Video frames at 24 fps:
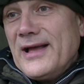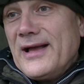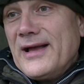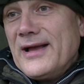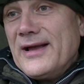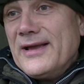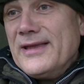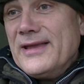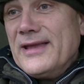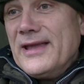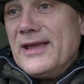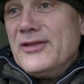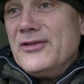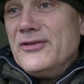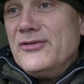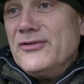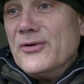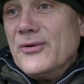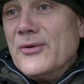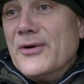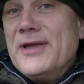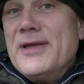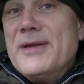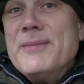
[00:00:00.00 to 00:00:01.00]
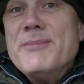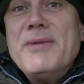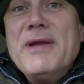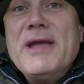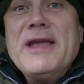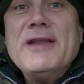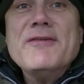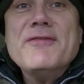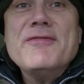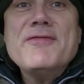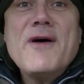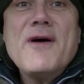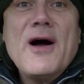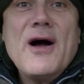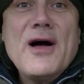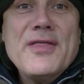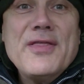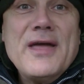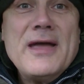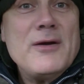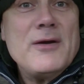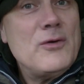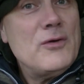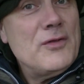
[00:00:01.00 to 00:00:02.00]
I enjoy being a father,